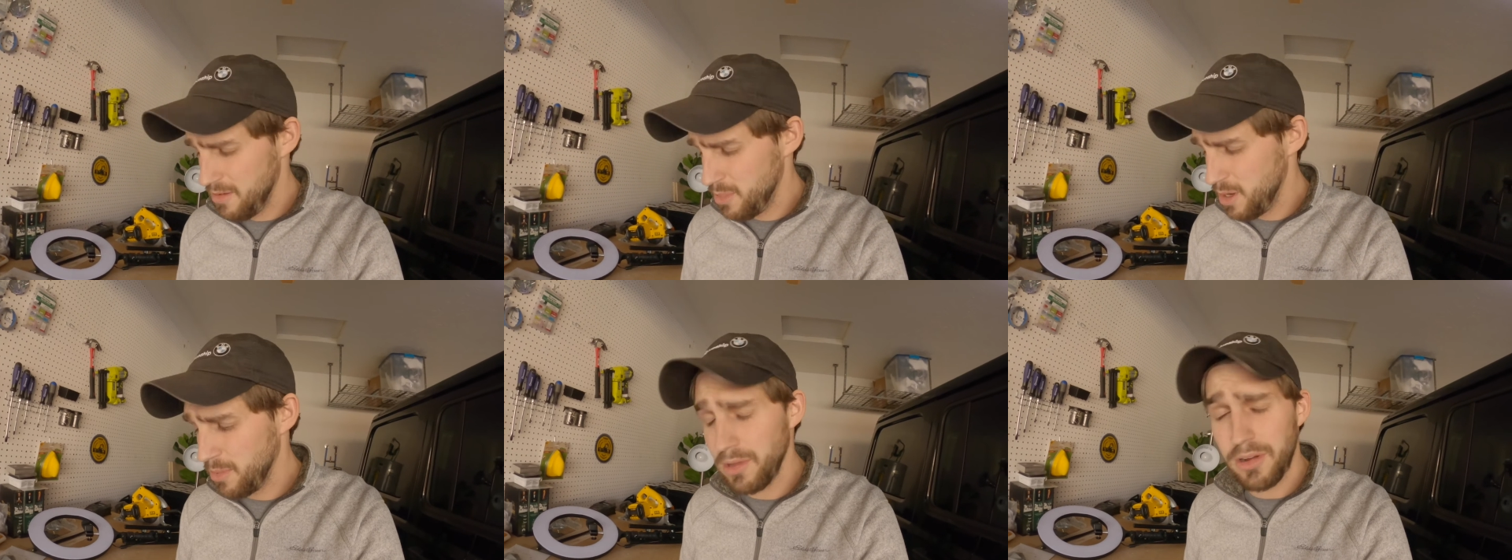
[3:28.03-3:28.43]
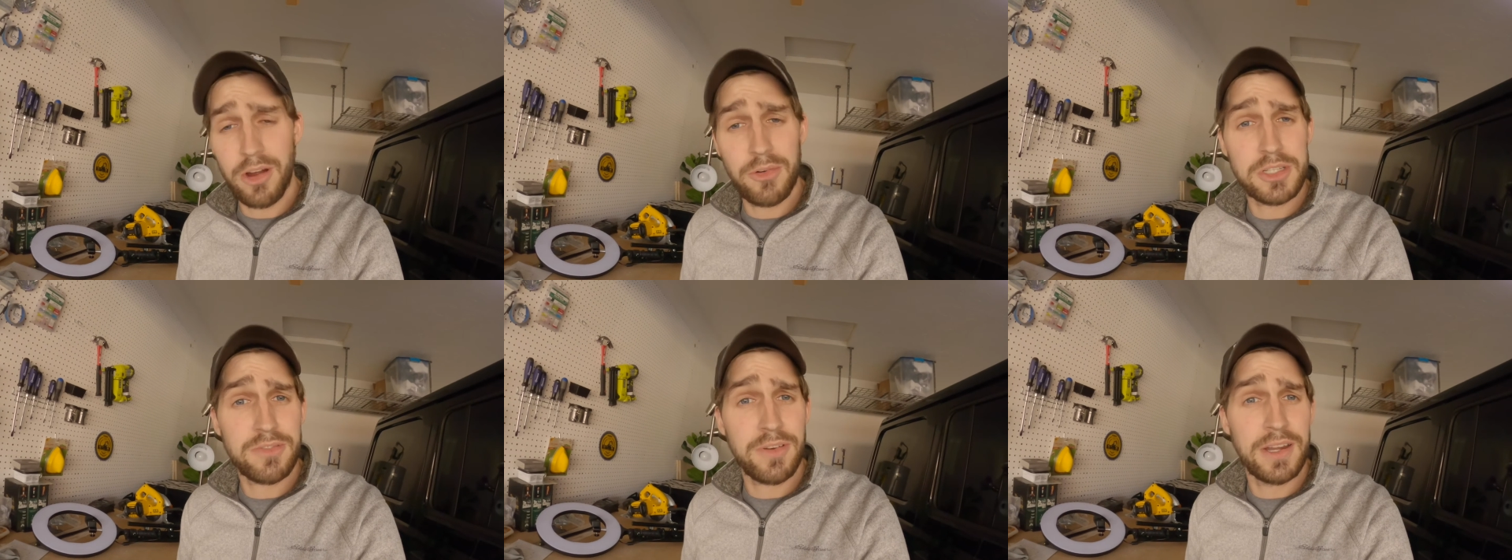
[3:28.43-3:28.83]
people are
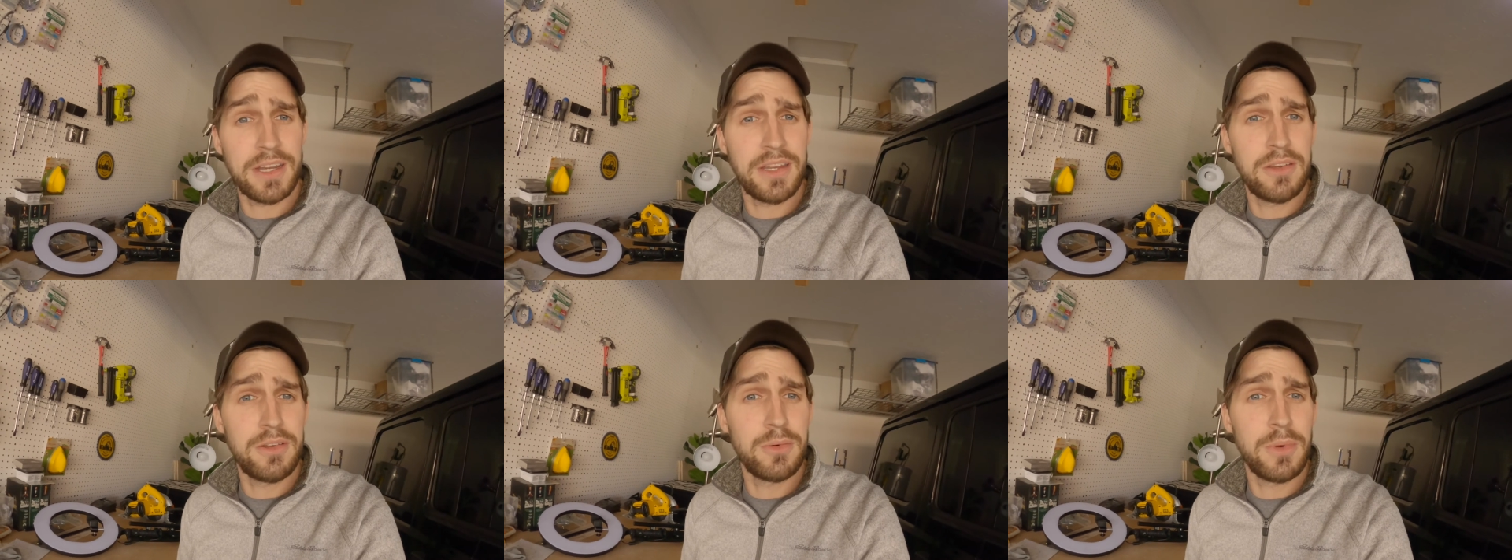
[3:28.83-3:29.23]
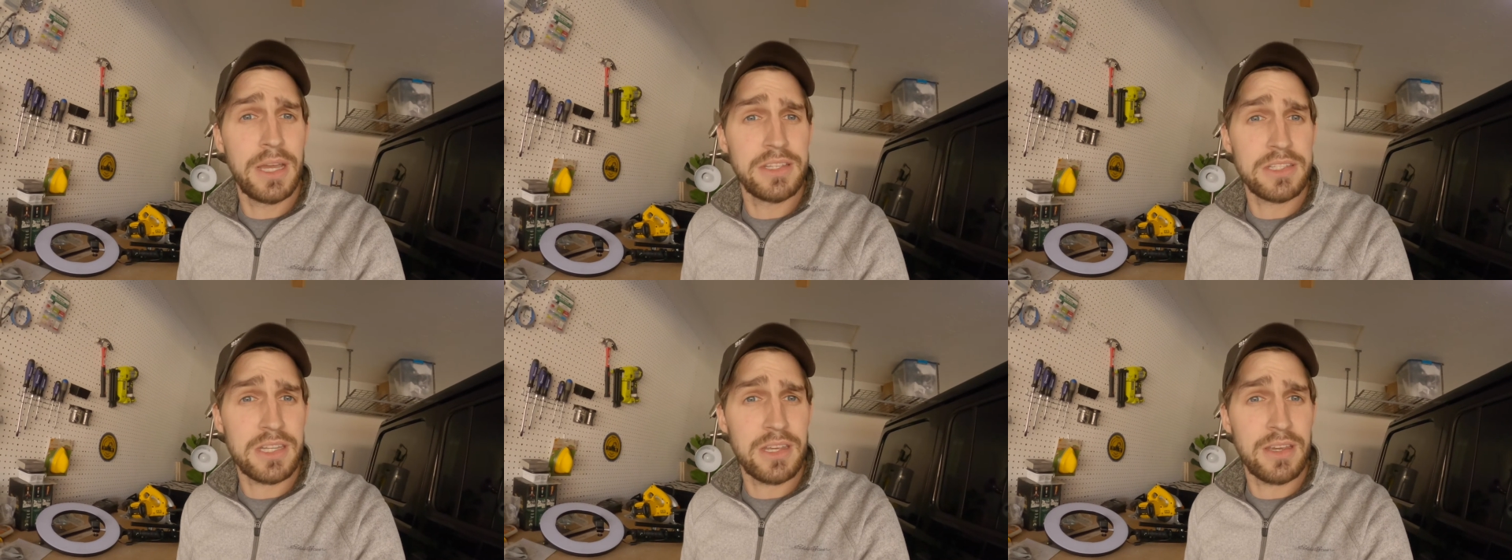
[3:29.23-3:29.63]
always finding new
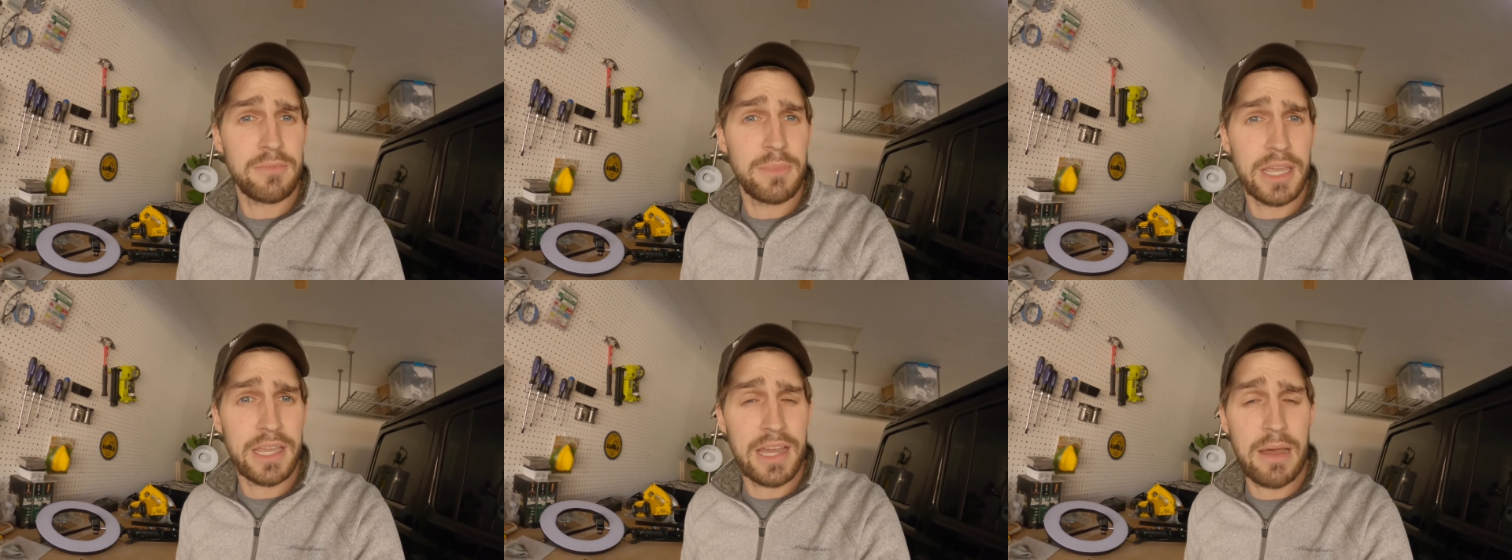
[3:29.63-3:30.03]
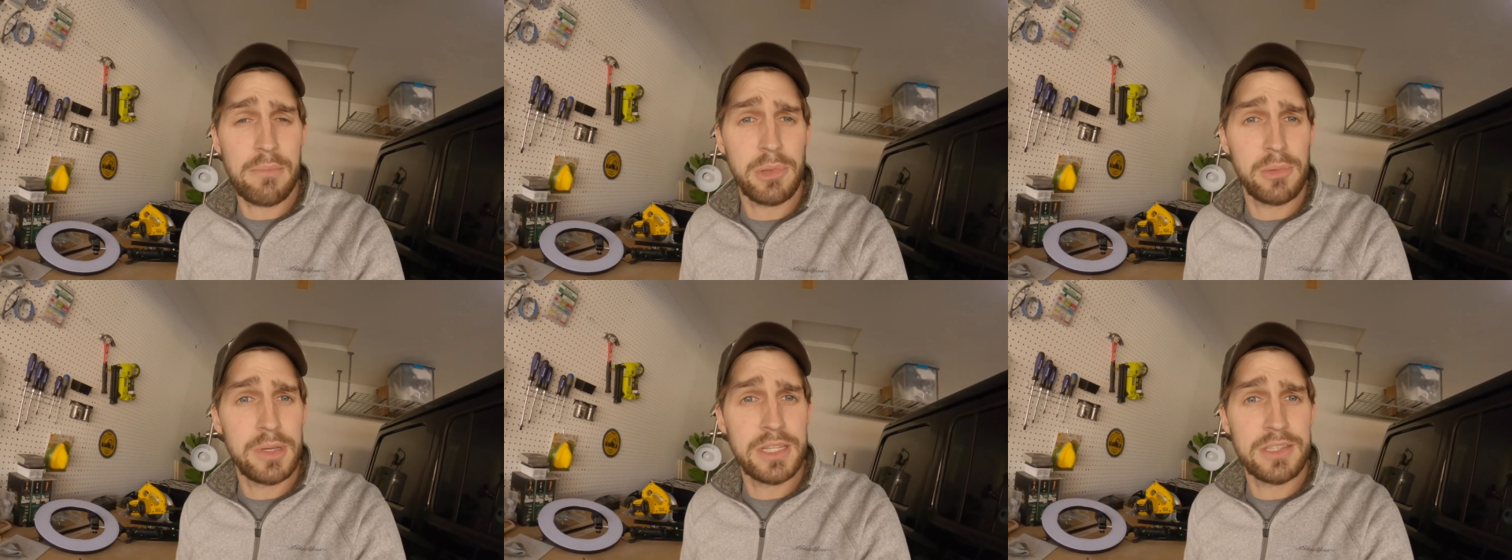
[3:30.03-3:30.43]
ways to make
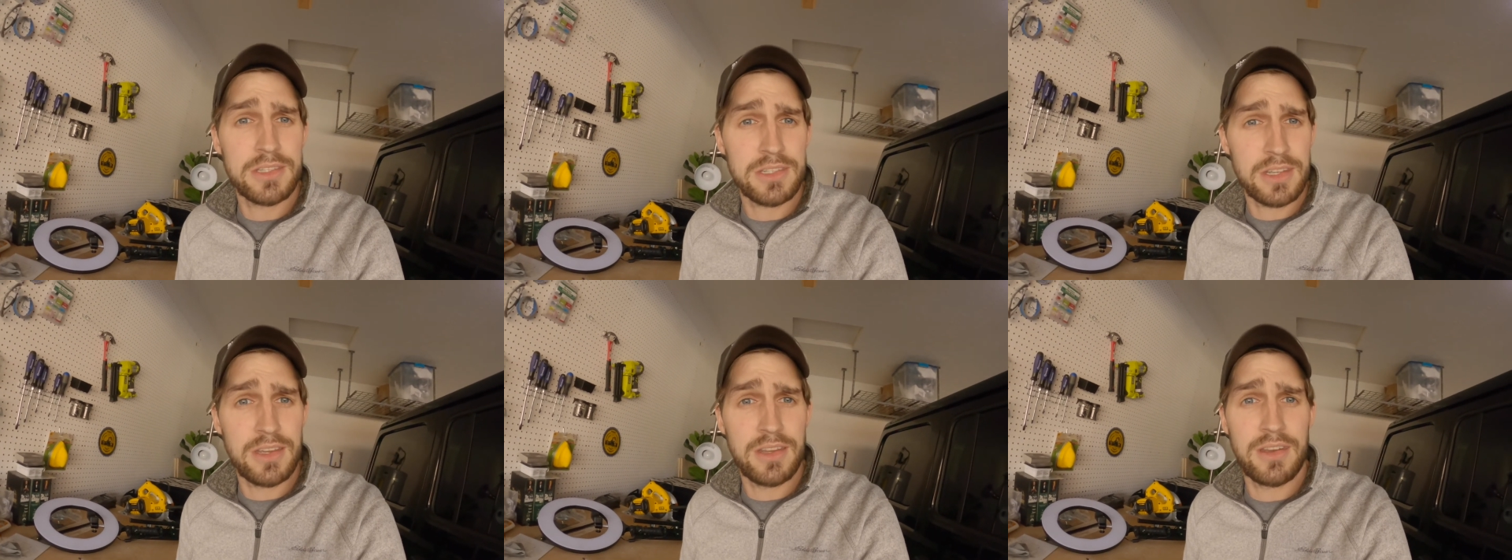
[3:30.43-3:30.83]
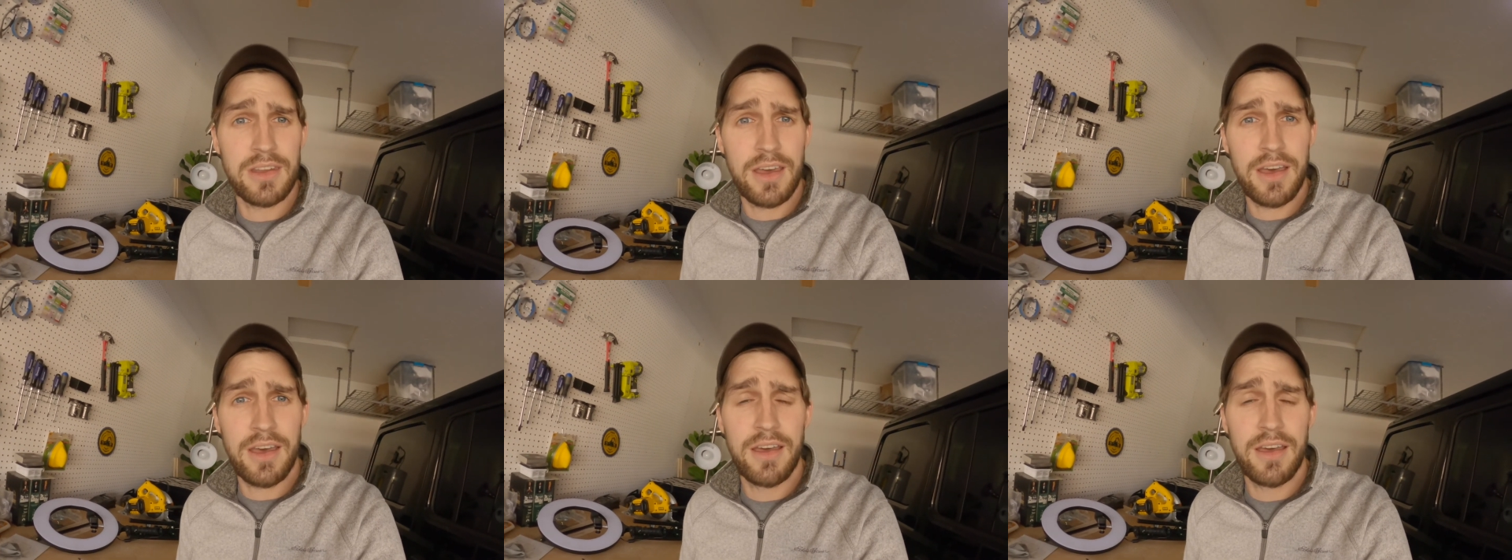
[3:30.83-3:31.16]
compliments and